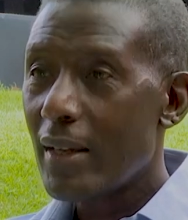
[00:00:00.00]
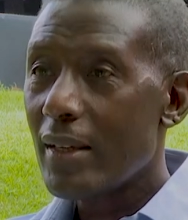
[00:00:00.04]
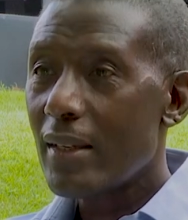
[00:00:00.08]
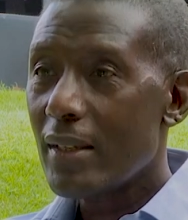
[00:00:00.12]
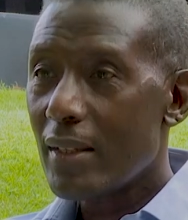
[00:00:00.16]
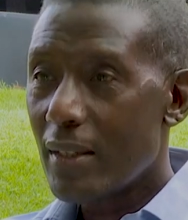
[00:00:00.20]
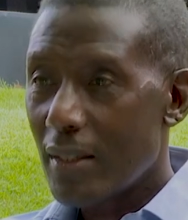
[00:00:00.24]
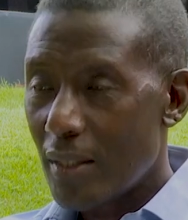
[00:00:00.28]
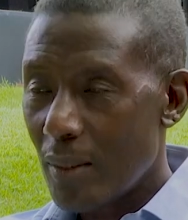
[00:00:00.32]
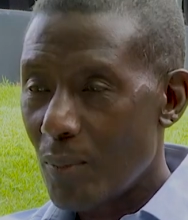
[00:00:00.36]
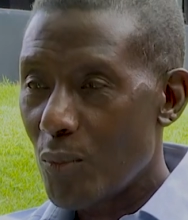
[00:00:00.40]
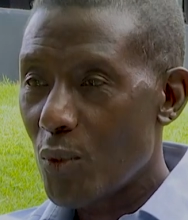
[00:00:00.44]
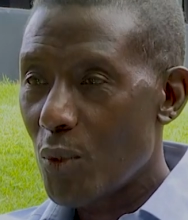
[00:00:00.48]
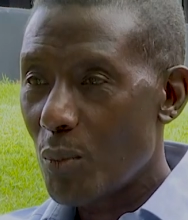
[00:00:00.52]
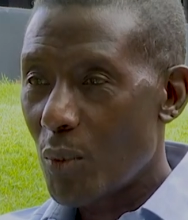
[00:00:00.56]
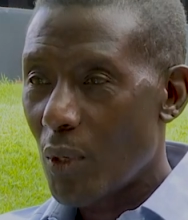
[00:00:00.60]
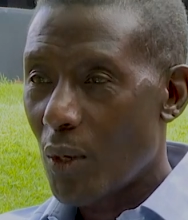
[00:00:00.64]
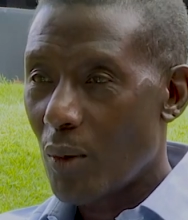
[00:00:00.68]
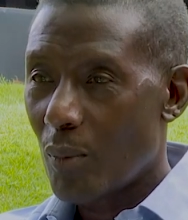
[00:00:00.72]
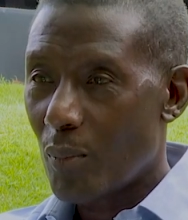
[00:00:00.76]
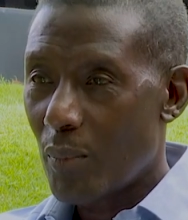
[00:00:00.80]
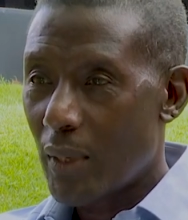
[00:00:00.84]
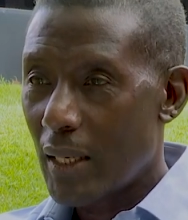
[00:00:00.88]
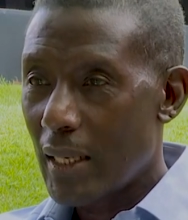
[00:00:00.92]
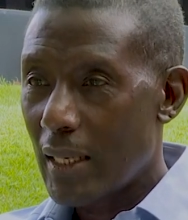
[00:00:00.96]
seem to be
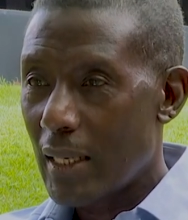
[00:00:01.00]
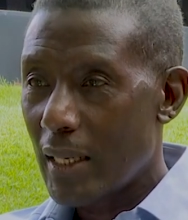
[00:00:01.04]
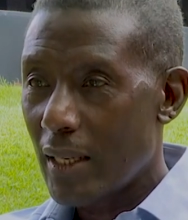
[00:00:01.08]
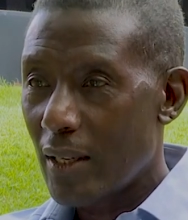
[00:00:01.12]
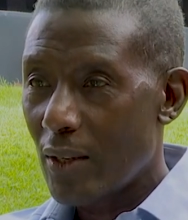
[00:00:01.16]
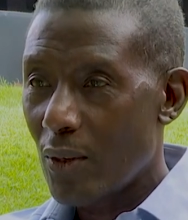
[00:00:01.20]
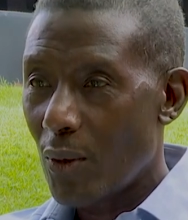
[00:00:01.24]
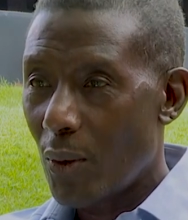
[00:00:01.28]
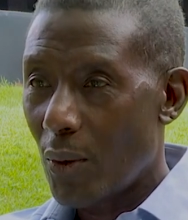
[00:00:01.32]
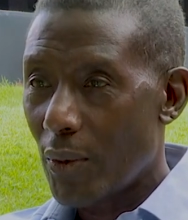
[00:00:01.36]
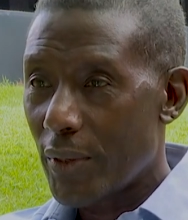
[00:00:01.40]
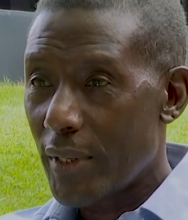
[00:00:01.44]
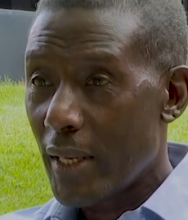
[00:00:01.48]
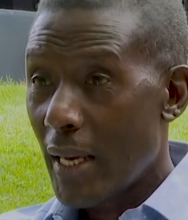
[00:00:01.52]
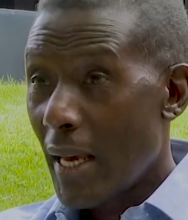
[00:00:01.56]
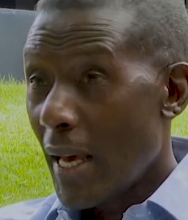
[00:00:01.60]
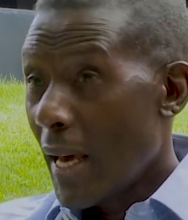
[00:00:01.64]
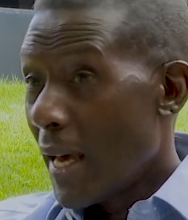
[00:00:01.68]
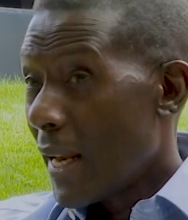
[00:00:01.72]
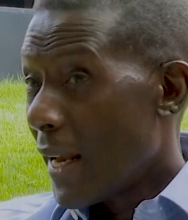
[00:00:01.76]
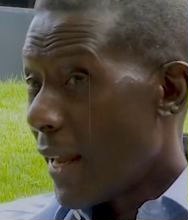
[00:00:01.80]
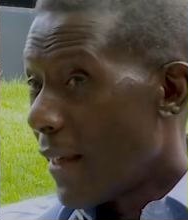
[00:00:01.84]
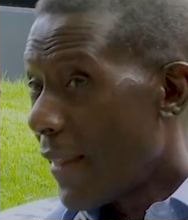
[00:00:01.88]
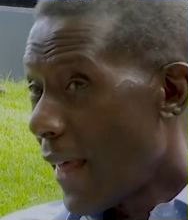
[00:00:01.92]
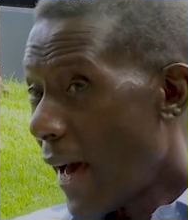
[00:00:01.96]
completely ignored.
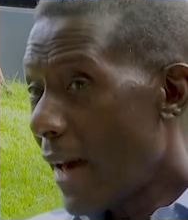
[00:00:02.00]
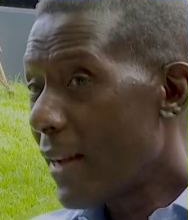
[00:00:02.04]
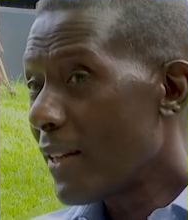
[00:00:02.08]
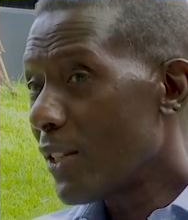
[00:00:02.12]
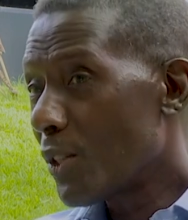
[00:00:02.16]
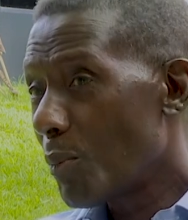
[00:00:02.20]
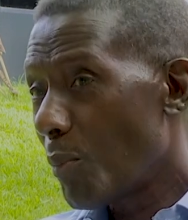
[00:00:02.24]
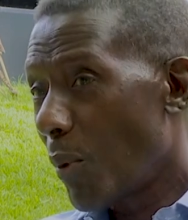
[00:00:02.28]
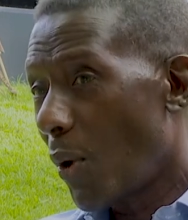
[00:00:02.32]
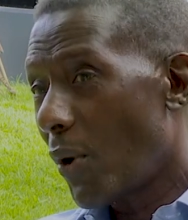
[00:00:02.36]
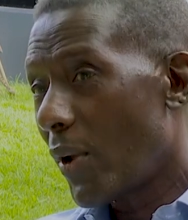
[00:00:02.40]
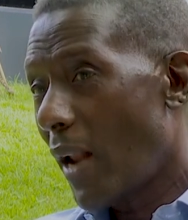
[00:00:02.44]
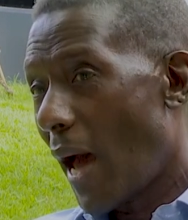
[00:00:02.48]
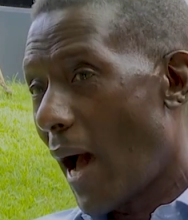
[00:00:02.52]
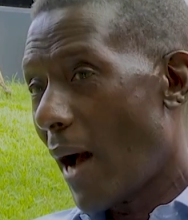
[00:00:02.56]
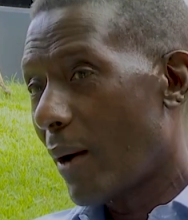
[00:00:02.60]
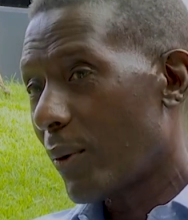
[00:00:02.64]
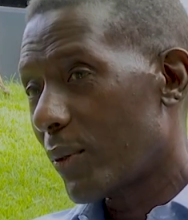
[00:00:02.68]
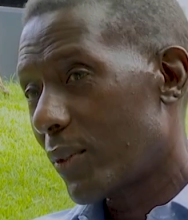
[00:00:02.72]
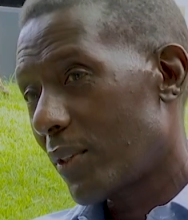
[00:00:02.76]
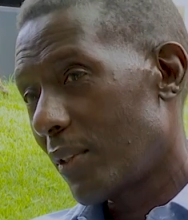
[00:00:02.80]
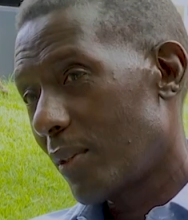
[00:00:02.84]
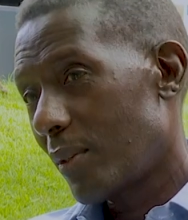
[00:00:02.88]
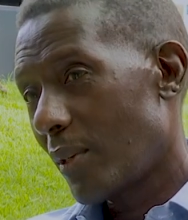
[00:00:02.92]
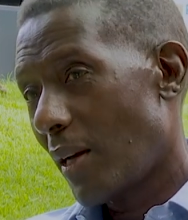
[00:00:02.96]
Now that is borne
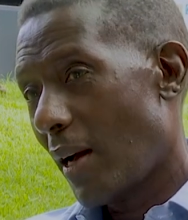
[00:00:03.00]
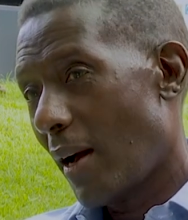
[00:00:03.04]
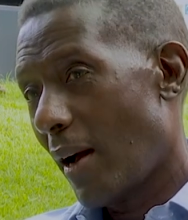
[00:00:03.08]
out